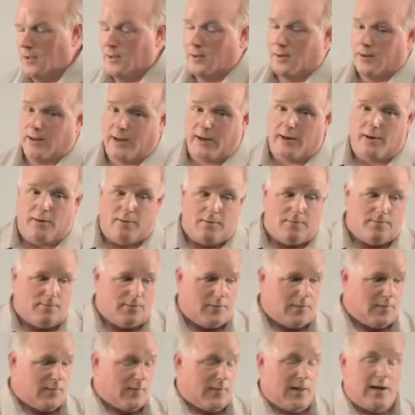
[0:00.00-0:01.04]
Now
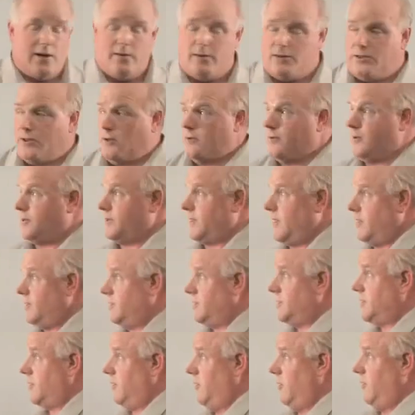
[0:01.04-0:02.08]
that you understand
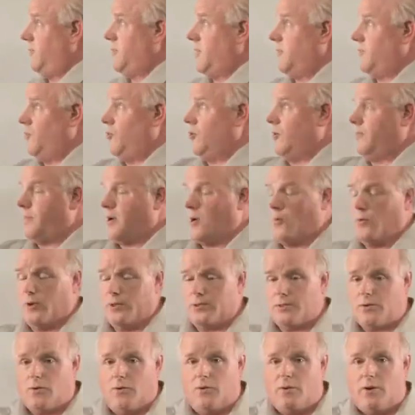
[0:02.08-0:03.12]
just a little bit more about
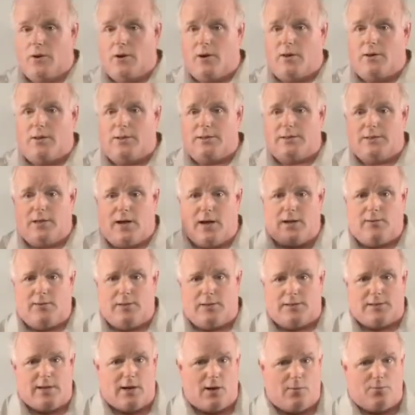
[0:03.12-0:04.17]
what's going on inside
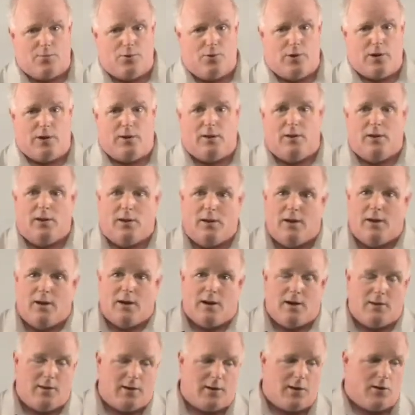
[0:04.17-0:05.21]
this output,
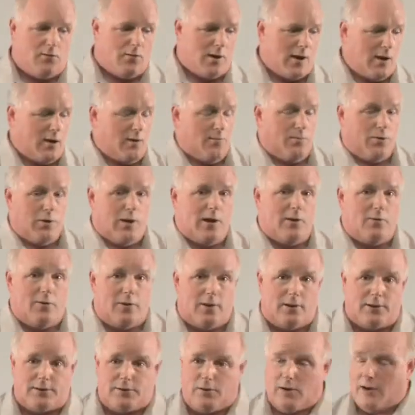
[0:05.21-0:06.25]
I think you're ready to play
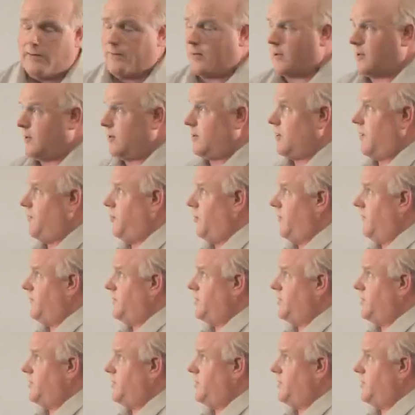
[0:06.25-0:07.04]
with it. So I have a couple of